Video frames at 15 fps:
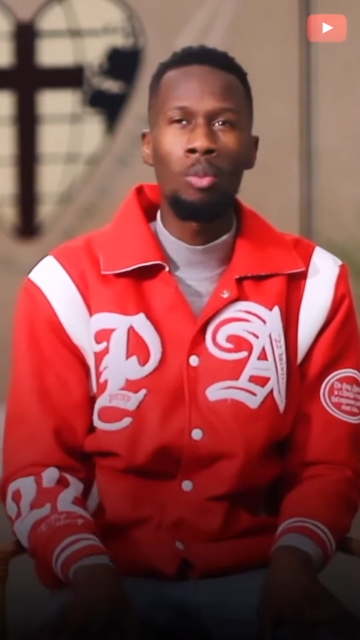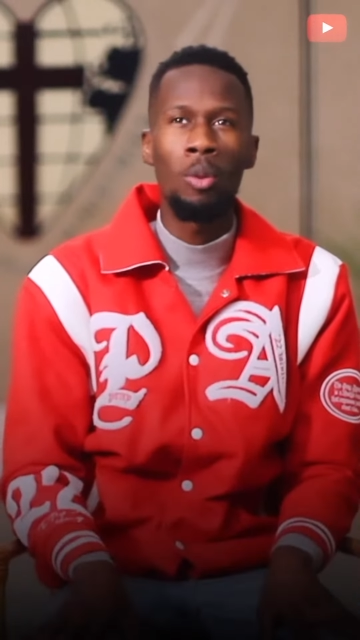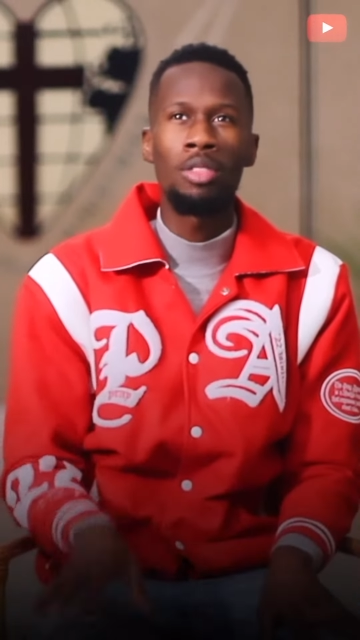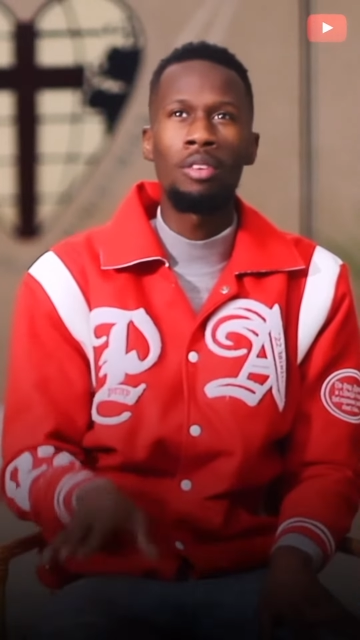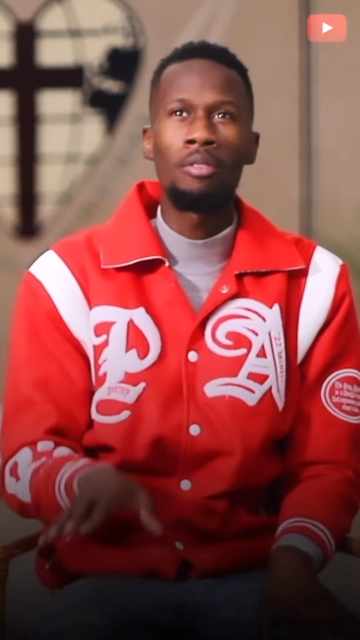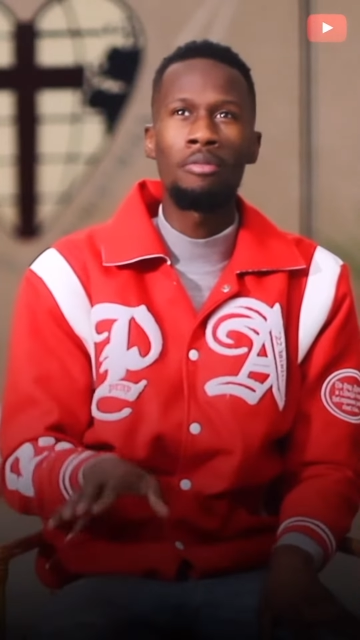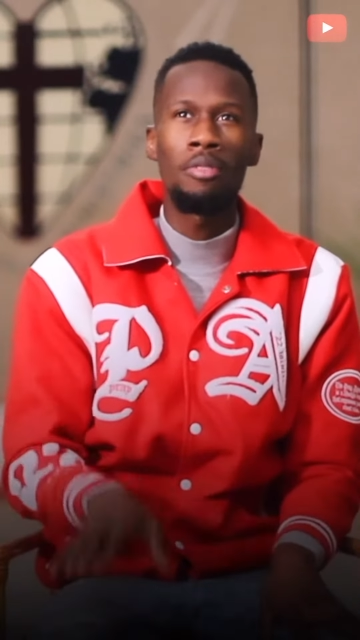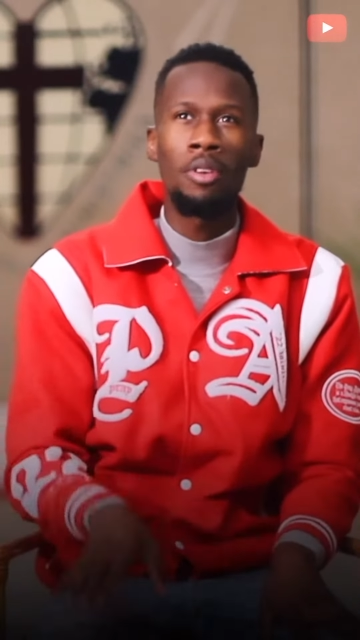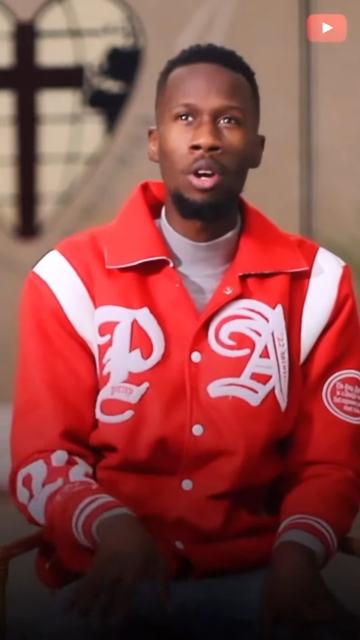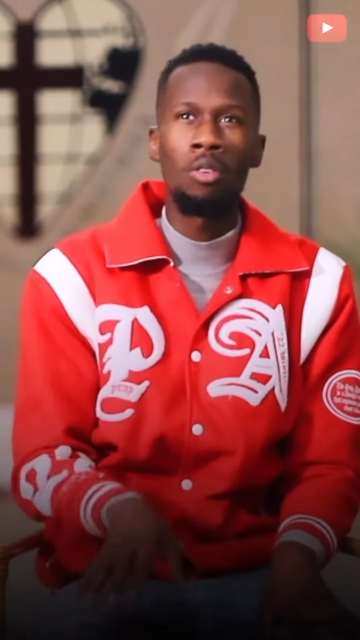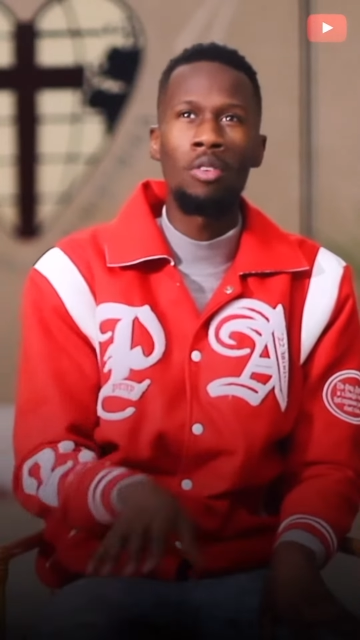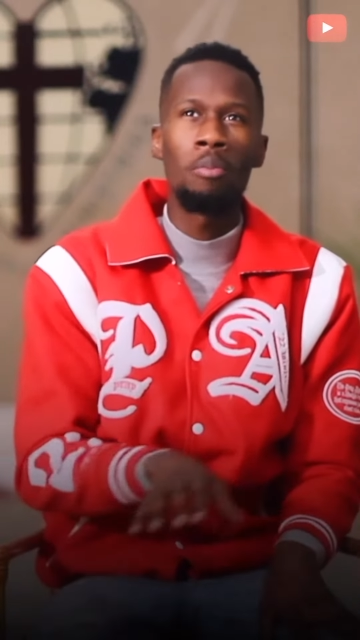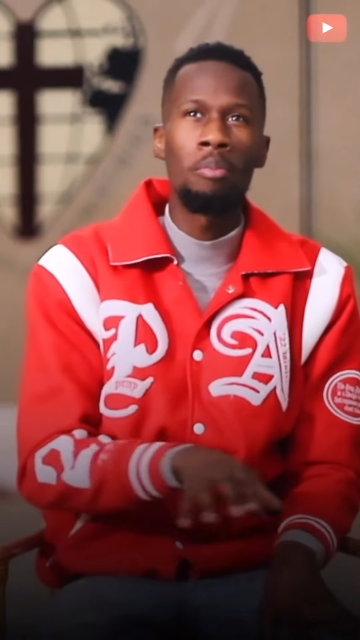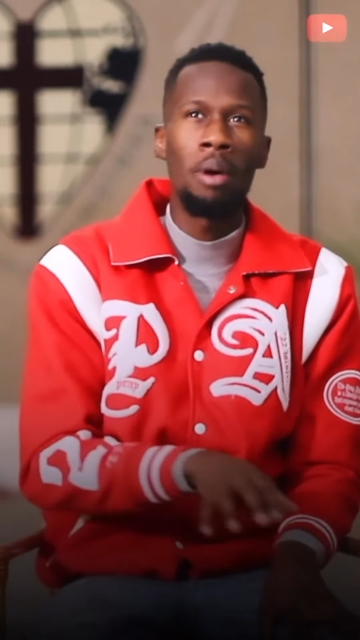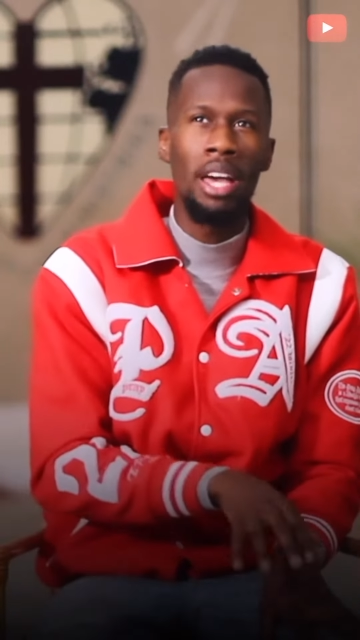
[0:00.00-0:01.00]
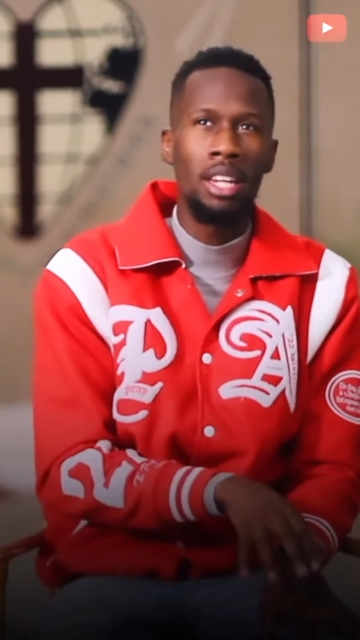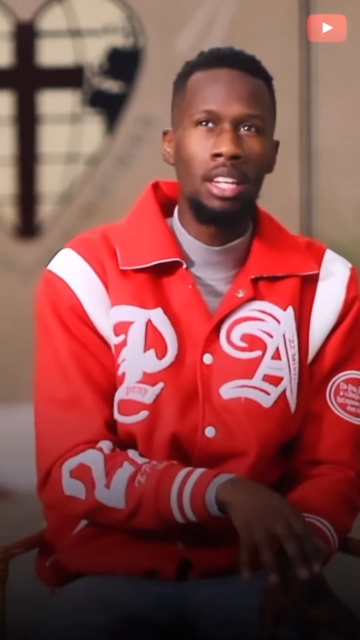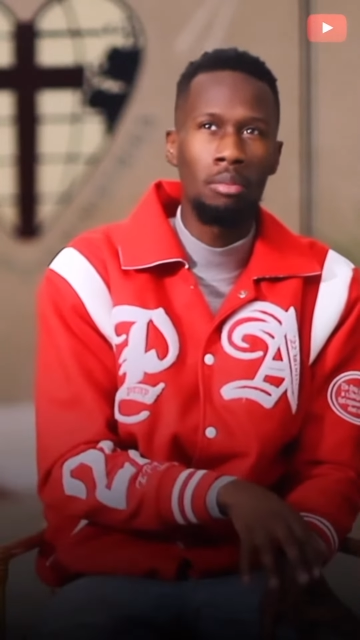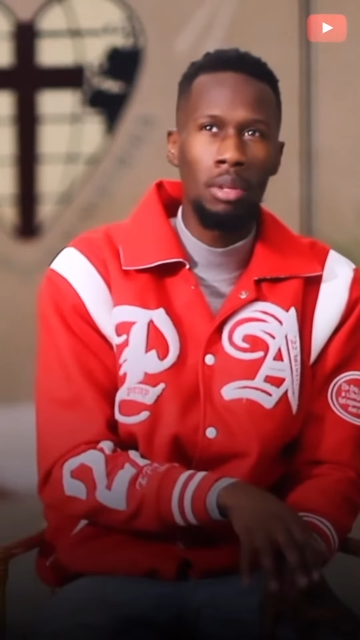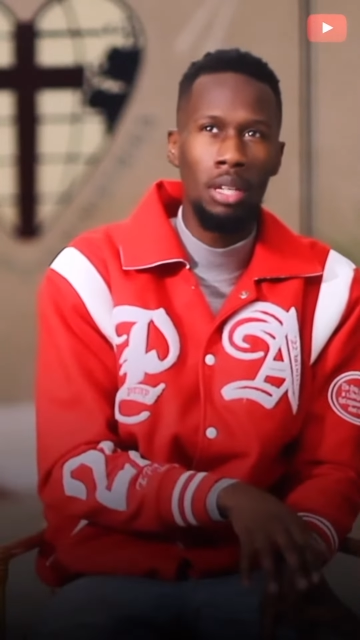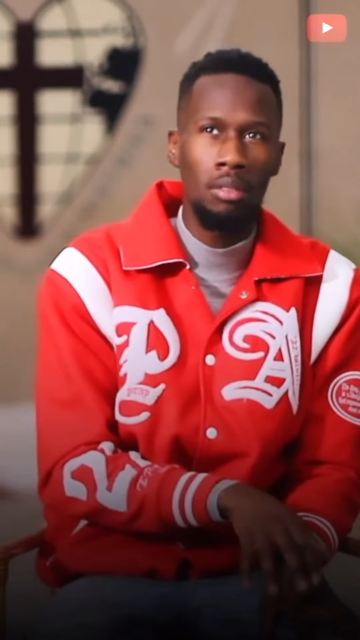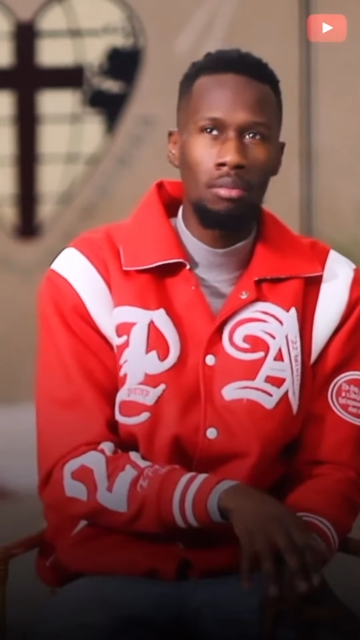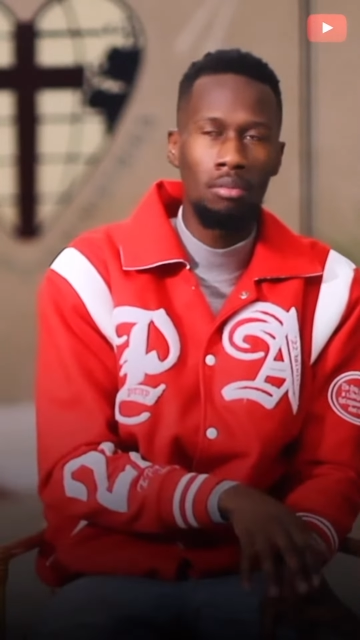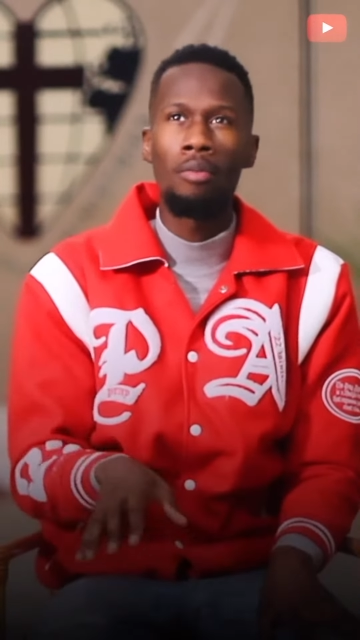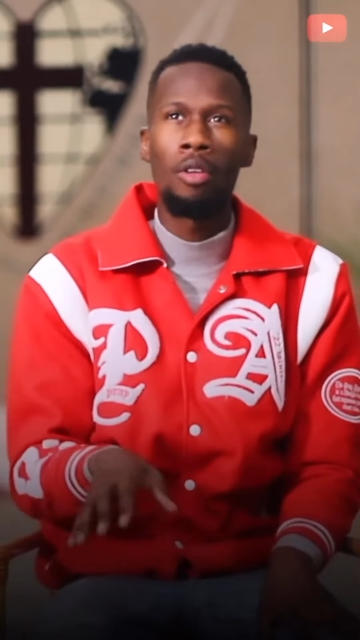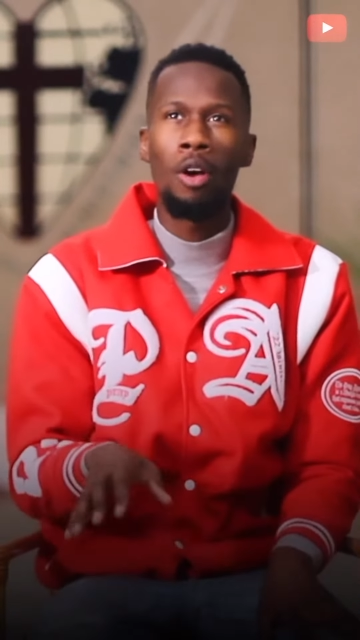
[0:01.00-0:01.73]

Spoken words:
with the fear of abandonment.